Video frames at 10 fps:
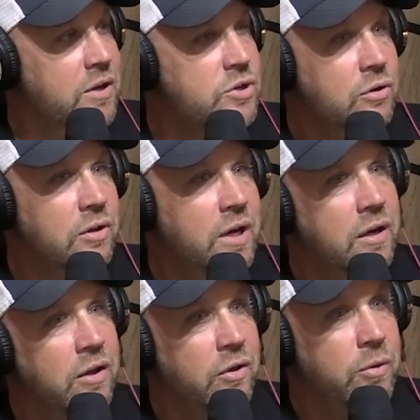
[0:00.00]
Because you're
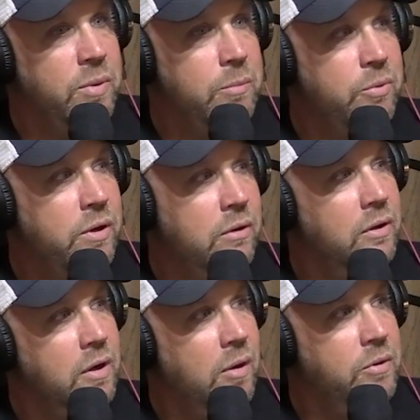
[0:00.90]
looking at other people you
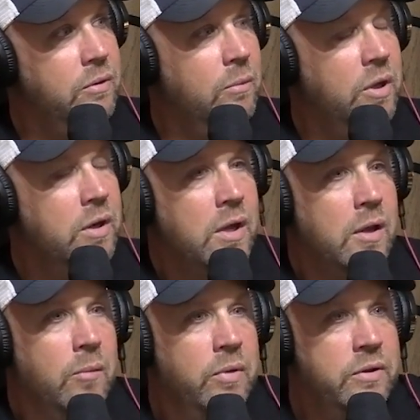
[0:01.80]
look up to,
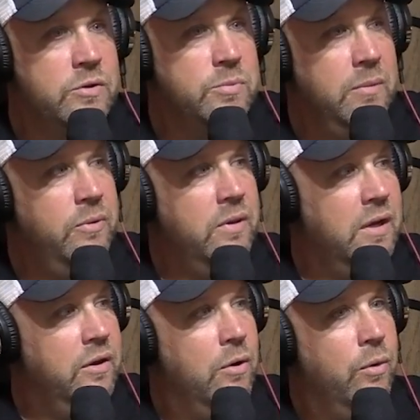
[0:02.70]
but there's people
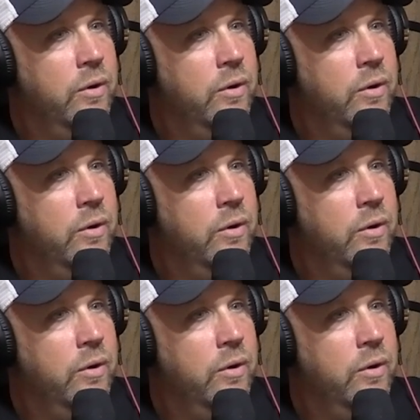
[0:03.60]
that don't.